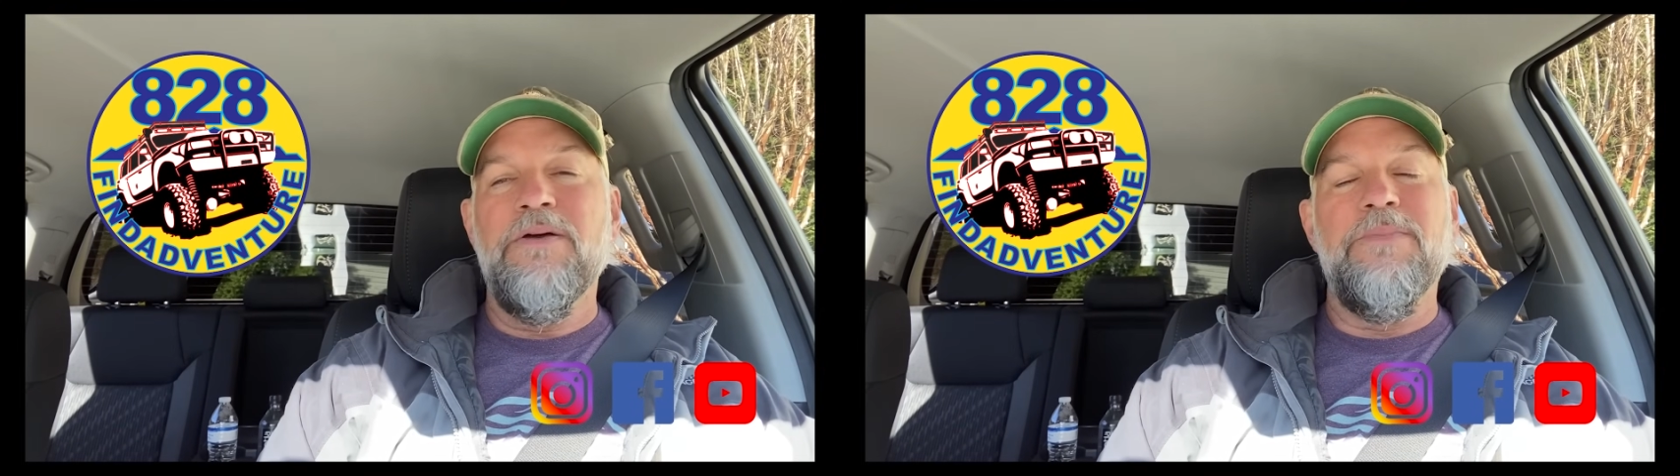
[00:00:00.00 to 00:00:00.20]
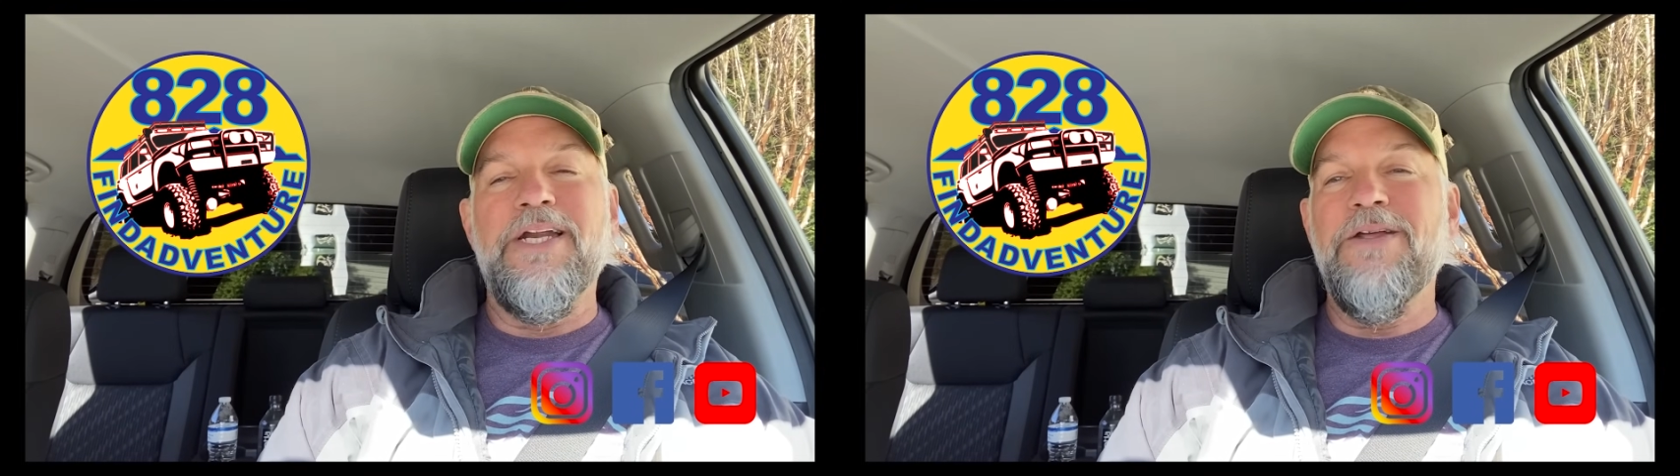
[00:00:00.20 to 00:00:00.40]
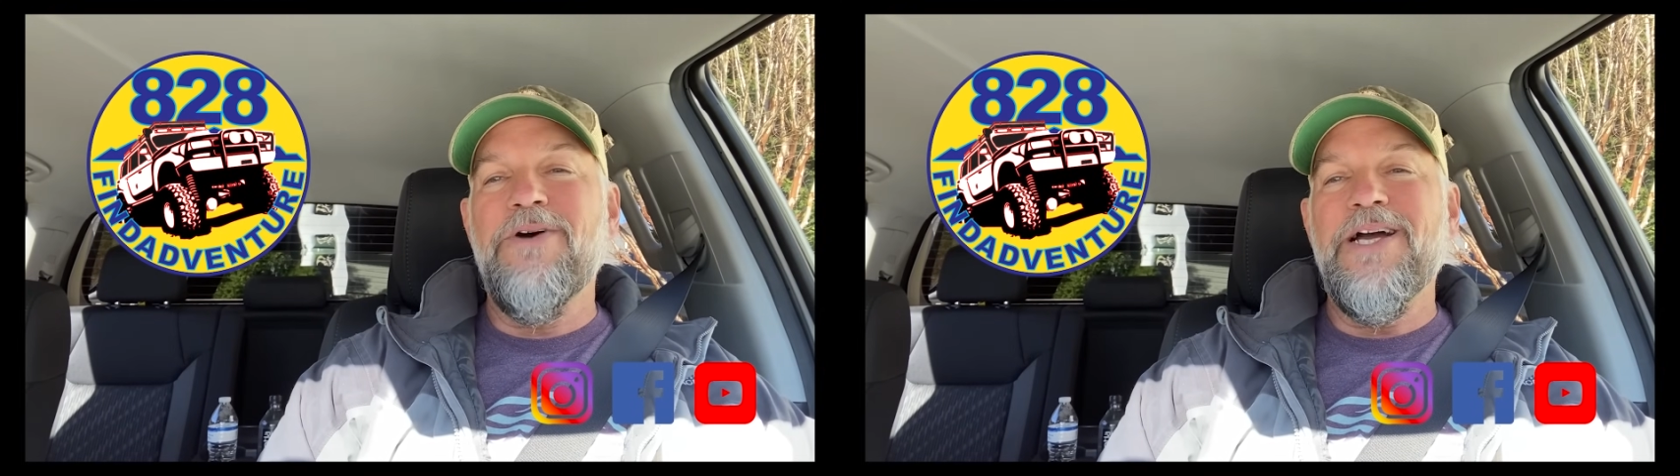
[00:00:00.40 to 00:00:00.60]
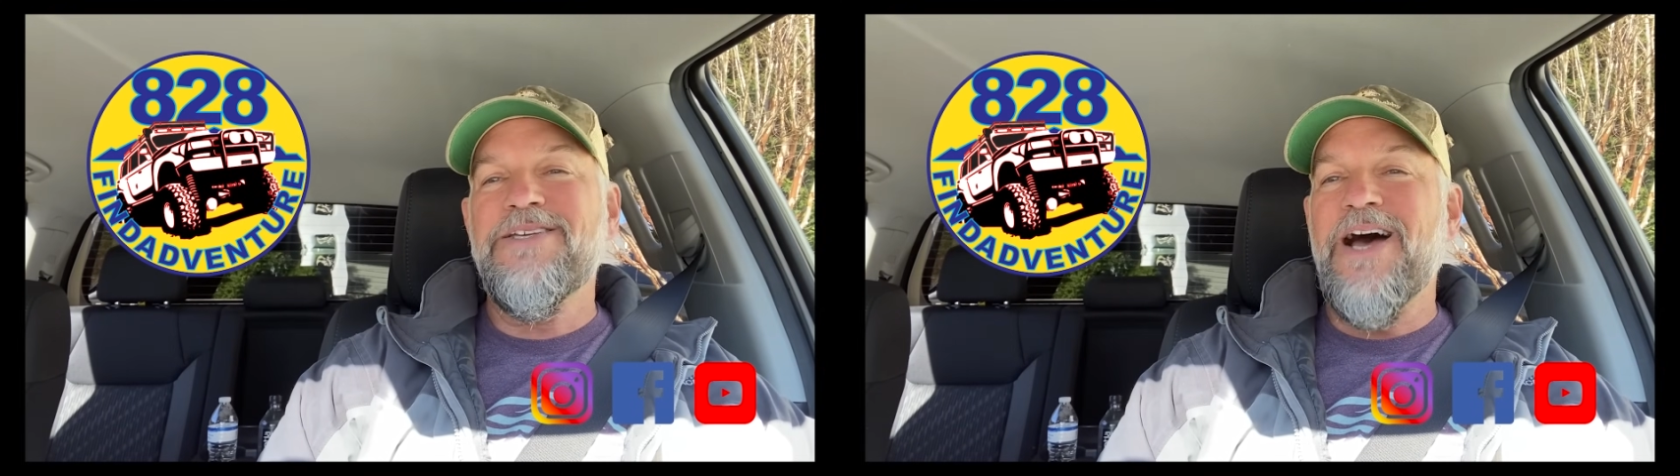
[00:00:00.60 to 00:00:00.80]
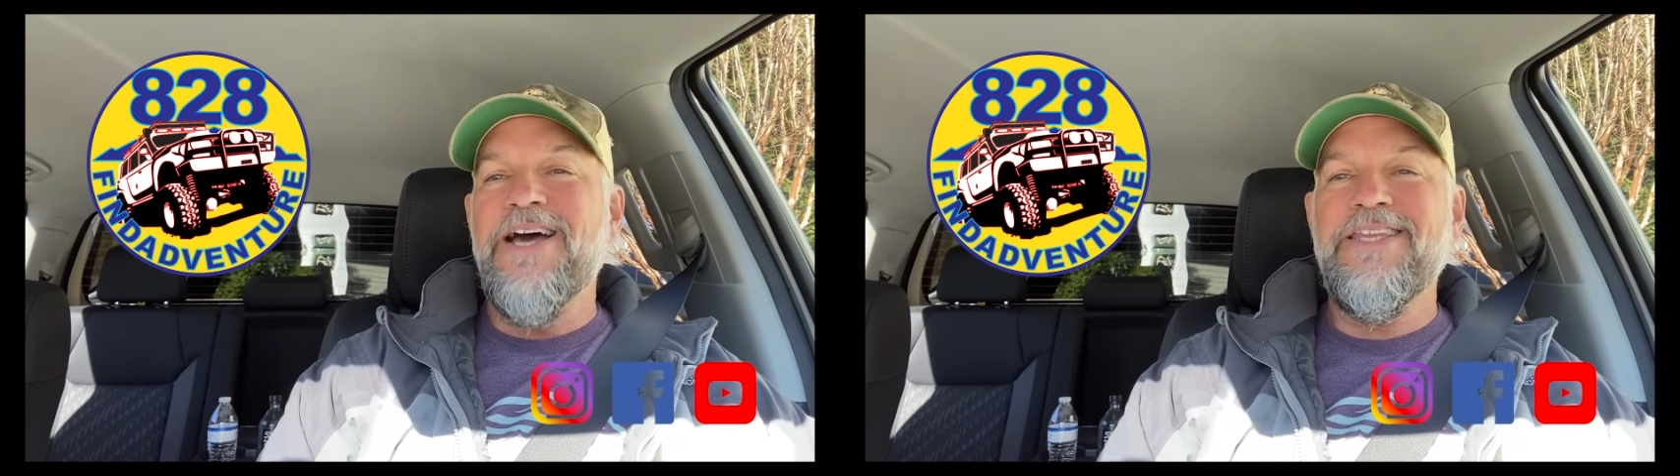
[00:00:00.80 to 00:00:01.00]
But
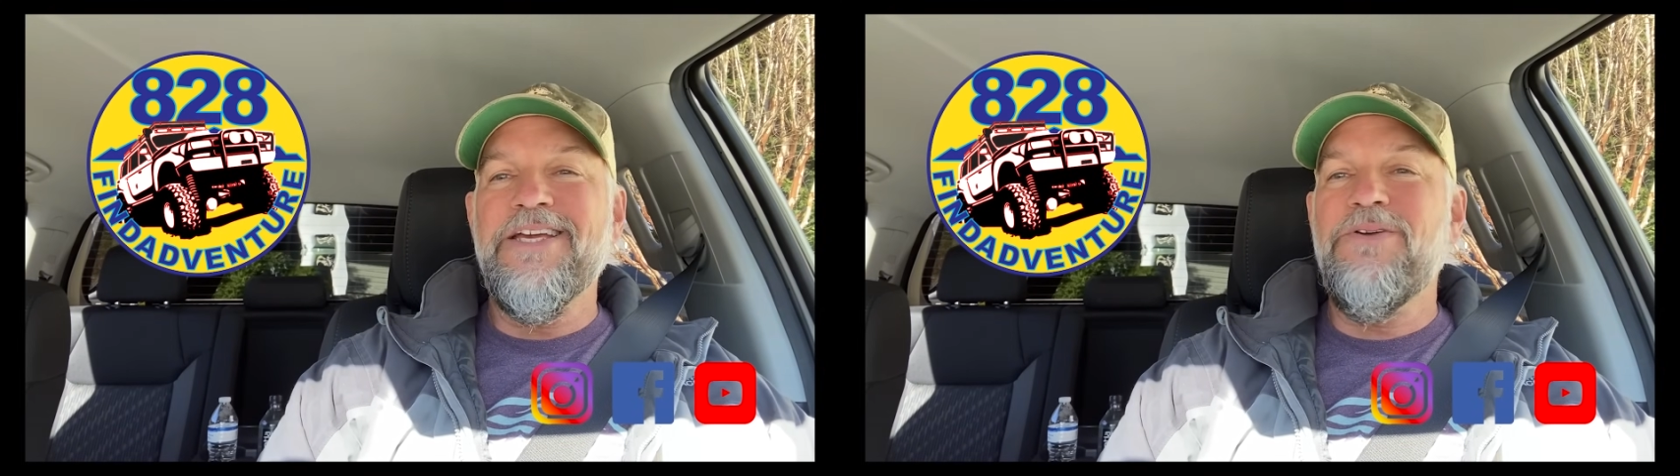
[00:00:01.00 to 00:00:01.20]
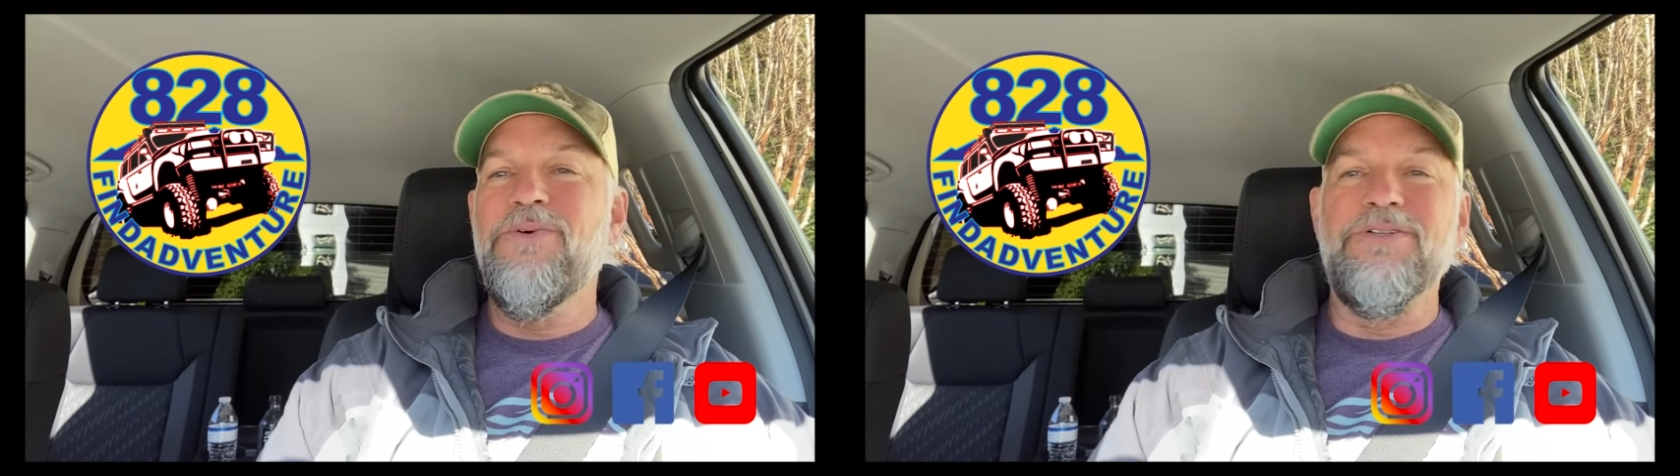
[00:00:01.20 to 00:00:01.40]
anyways, I think you